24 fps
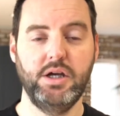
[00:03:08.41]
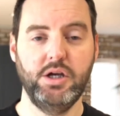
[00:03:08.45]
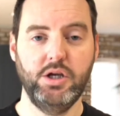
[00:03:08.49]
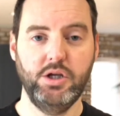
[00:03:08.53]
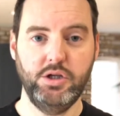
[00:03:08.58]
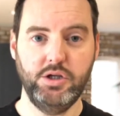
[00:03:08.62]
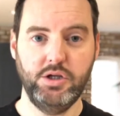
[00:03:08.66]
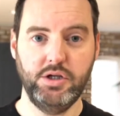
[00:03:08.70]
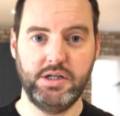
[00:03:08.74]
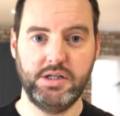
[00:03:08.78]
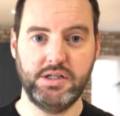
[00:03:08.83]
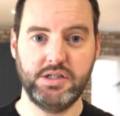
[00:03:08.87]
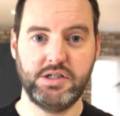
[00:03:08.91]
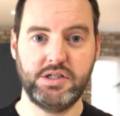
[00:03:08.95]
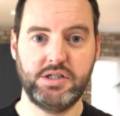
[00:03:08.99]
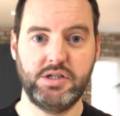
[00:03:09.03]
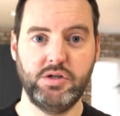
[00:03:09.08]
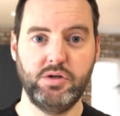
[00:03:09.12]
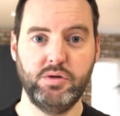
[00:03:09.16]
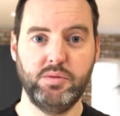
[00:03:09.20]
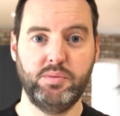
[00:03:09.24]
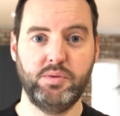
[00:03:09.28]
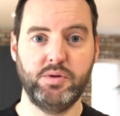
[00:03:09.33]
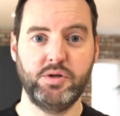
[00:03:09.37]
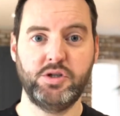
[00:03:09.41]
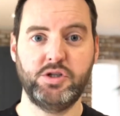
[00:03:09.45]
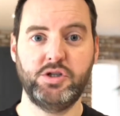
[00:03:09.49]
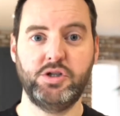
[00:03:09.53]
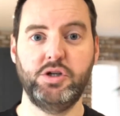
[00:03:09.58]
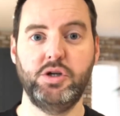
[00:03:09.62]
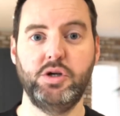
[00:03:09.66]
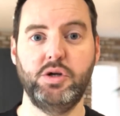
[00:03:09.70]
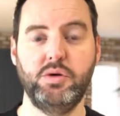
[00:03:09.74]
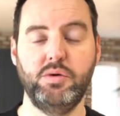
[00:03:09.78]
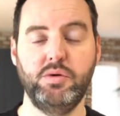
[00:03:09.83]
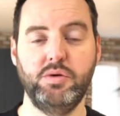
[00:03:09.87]
You can still
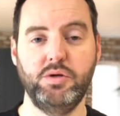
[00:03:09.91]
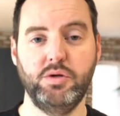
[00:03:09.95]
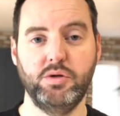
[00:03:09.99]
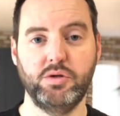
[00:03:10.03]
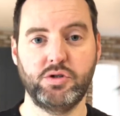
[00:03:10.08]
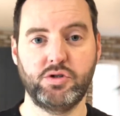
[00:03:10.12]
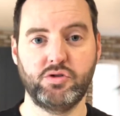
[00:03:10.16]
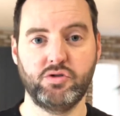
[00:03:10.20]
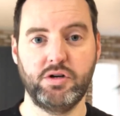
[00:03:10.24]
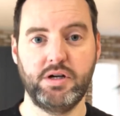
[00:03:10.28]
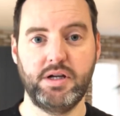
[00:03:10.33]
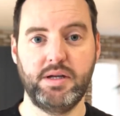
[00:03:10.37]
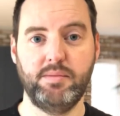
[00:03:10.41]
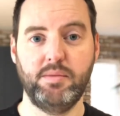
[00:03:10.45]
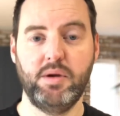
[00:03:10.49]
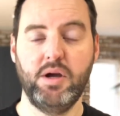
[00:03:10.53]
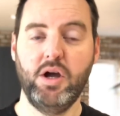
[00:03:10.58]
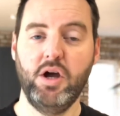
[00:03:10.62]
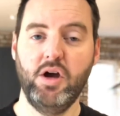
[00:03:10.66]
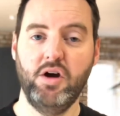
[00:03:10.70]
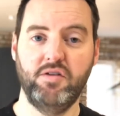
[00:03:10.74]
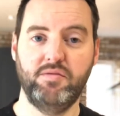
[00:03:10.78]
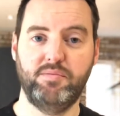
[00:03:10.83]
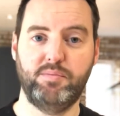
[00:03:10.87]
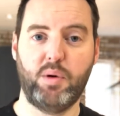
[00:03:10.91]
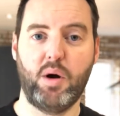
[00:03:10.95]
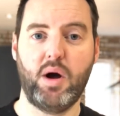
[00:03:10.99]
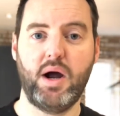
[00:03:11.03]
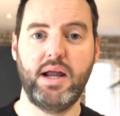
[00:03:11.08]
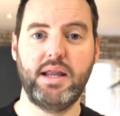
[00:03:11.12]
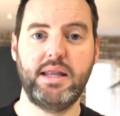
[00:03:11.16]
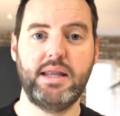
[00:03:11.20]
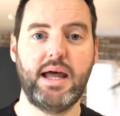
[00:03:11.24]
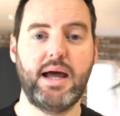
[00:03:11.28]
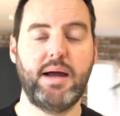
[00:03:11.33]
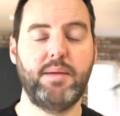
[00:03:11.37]
pursue your dream of
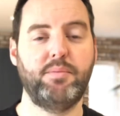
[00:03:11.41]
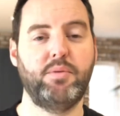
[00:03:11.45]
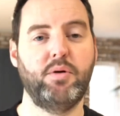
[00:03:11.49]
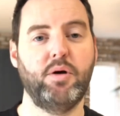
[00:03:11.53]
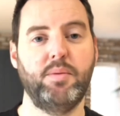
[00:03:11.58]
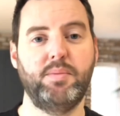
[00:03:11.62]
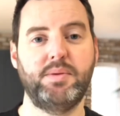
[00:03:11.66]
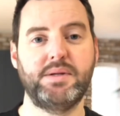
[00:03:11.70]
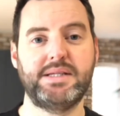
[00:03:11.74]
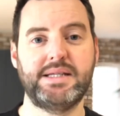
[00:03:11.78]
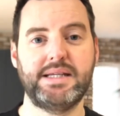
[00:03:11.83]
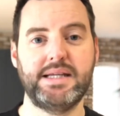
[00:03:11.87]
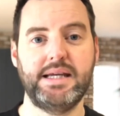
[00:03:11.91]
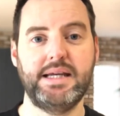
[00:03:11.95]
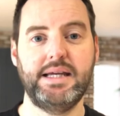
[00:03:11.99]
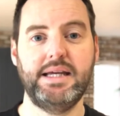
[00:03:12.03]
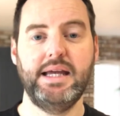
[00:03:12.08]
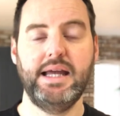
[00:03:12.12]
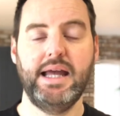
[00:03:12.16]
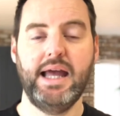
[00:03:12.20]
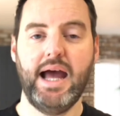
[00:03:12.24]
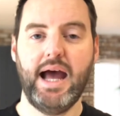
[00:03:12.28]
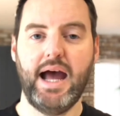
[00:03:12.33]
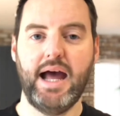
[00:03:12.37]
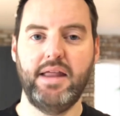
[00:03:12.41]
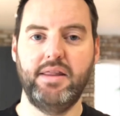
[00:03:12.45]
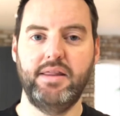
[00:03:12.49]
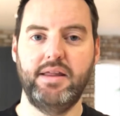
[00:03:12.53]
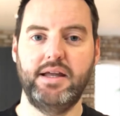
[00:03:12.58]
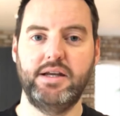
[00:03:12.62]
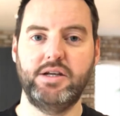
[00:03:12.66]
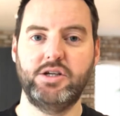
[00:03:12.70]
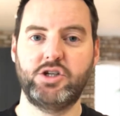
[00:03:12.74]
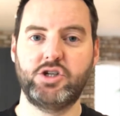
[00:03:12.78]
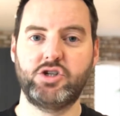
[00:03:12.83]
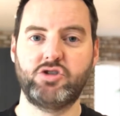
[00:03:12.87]
buying that property and
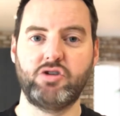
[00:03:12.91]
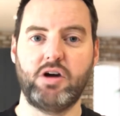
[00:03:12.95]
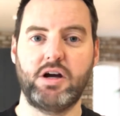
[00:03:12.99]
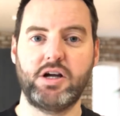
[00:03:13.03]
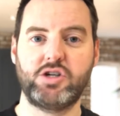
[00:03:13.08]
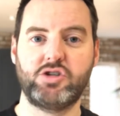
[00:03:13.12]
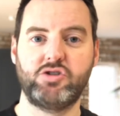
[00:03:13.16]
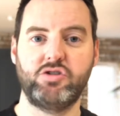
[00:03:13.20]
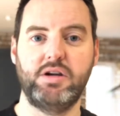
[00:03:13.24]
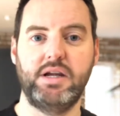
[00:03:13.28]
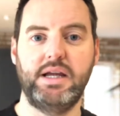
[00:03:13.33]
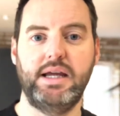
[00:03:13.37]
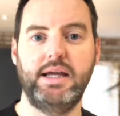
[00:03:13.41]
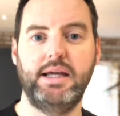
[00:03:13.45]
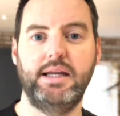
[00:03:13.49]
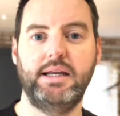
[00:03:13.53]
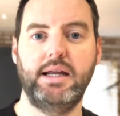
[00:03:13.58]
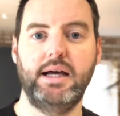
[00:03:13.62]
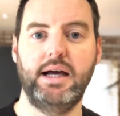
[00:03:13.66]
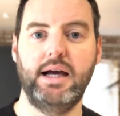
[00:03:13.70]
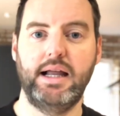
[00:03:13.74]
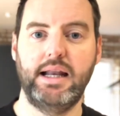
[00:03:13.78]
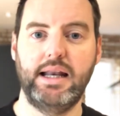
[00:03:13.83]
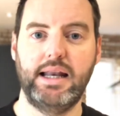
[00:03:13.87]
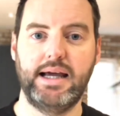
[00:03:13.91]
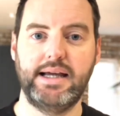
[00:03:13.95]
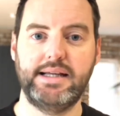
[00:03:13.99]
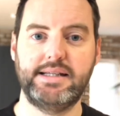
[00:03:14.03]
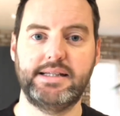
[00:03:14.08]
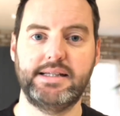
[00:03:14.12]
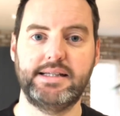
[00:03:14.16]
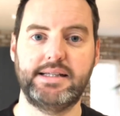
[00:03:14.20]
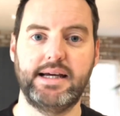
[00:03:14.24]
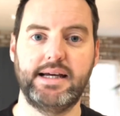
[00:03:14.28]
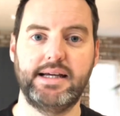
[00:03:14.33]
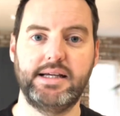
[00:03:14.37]
then structure it in at a later
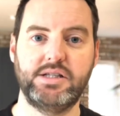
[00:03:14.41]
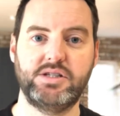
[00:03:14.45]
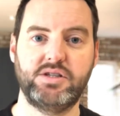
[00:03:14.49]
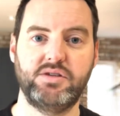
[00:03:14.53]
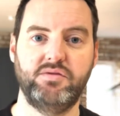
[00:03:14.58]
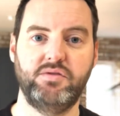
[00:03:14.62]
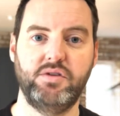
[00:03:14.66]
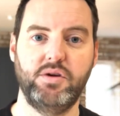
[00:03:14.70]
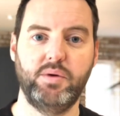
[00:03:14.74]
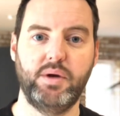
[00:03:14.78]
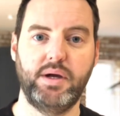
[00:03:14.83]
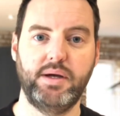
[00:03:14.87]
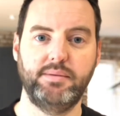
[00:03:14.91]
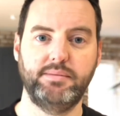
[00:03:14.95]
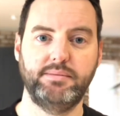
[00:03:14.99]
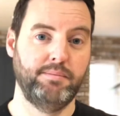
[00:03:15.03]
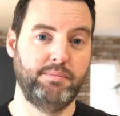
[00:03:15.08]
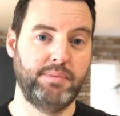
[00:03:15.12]
date to view it.